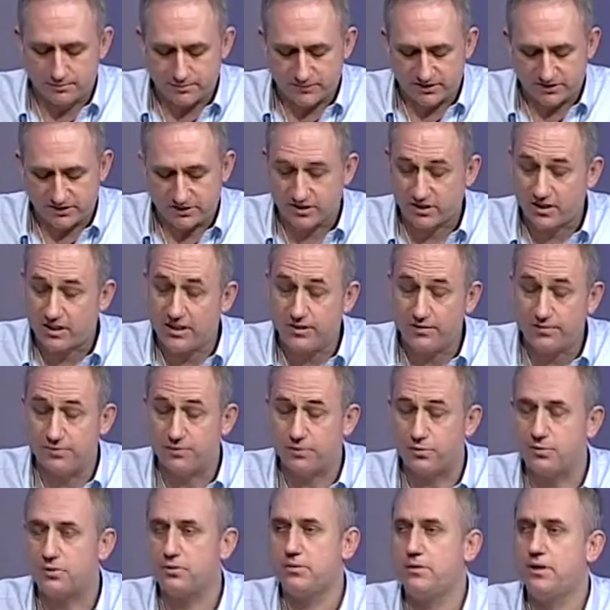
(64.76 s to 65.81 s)
designed
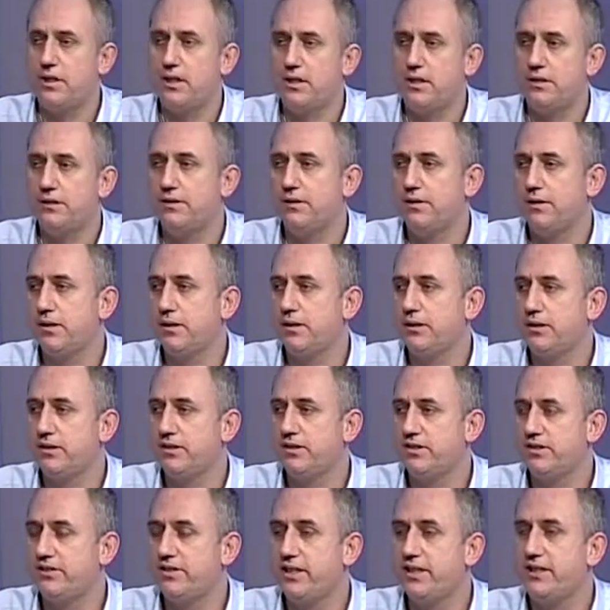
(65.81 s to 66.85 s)
for and
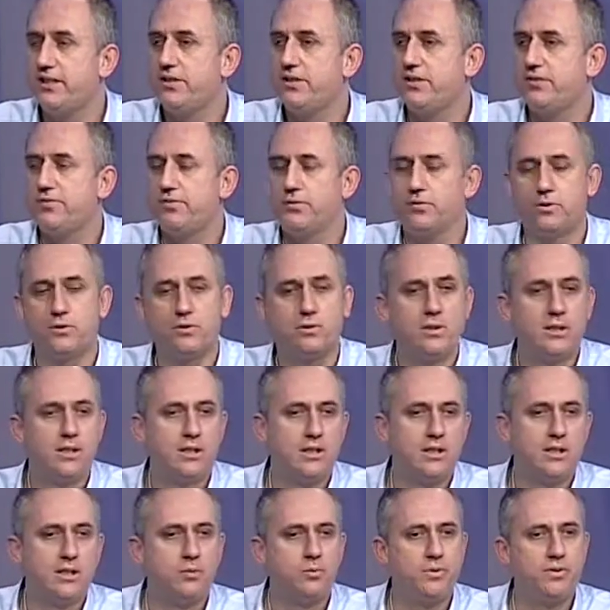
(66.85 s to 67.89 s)
are intended for,
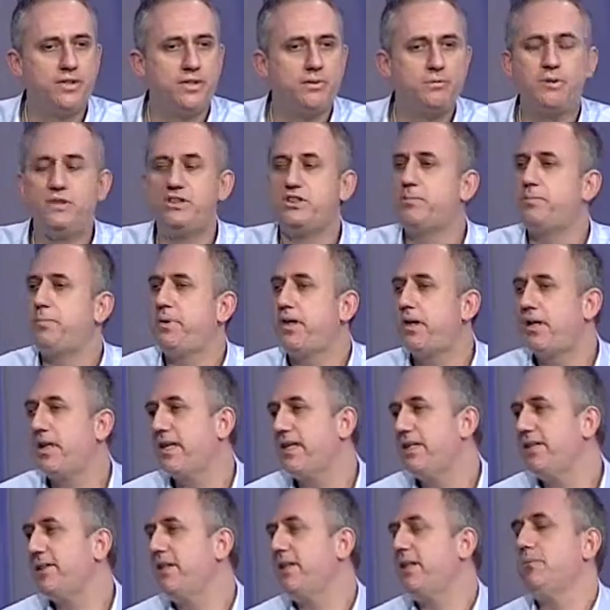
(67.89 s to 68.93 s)
when they reach
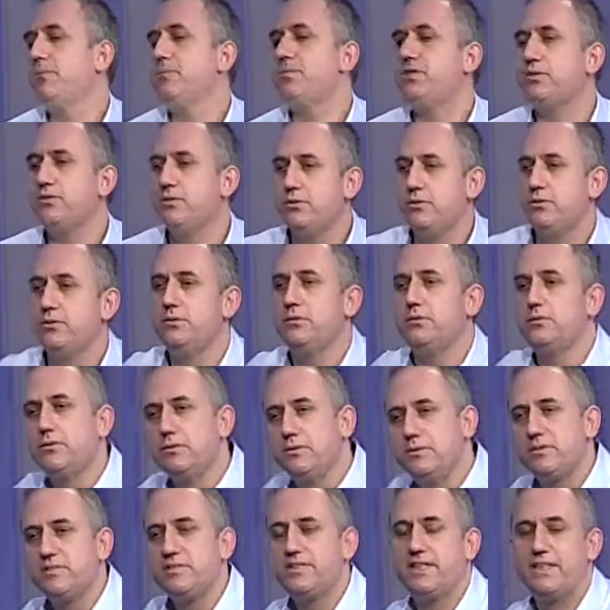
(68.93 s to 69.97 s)
behind them to
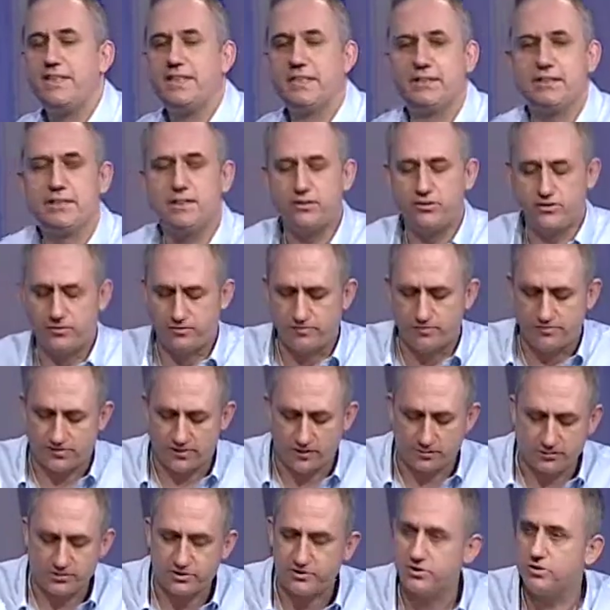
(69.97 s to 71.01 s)
take a
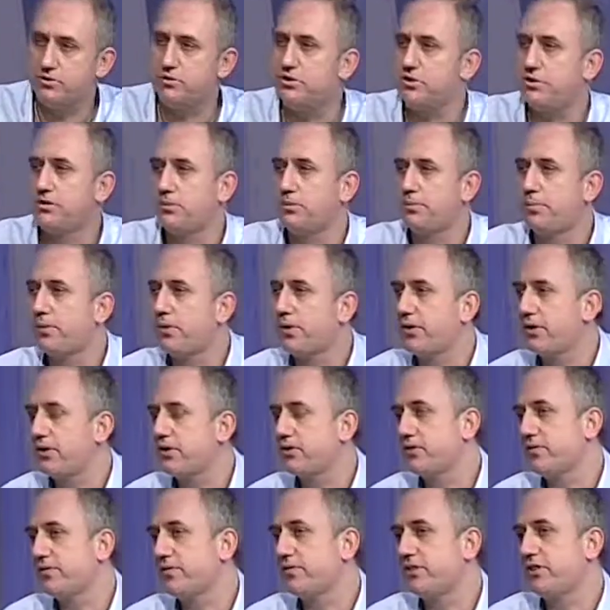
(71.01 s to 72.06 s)
pharmaceutical
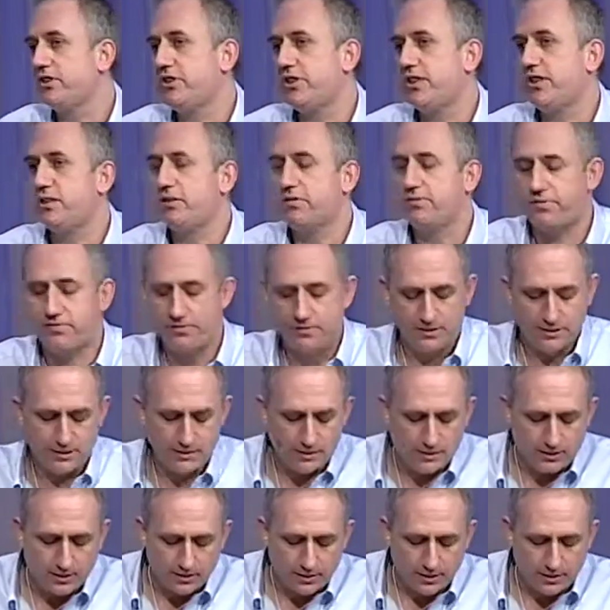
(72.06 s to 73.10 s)
product off the shelf,
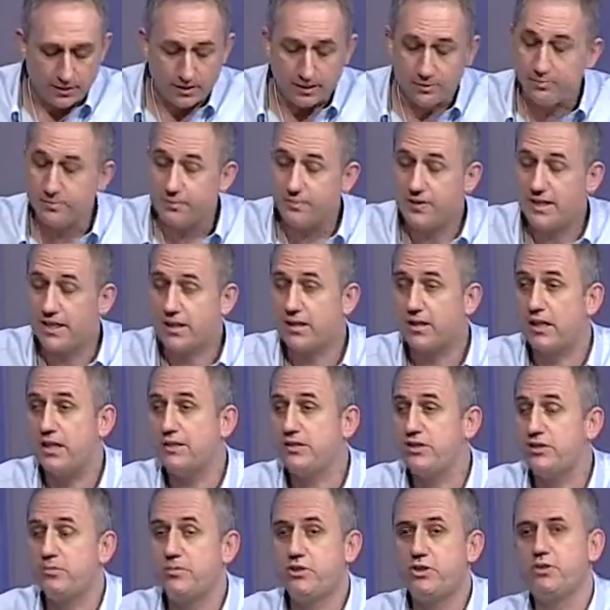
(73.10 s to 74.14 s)
that
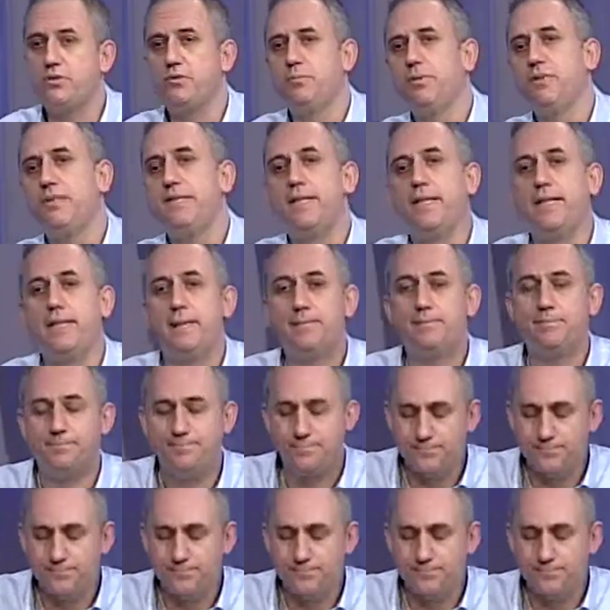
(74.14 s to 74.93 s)
item should be there.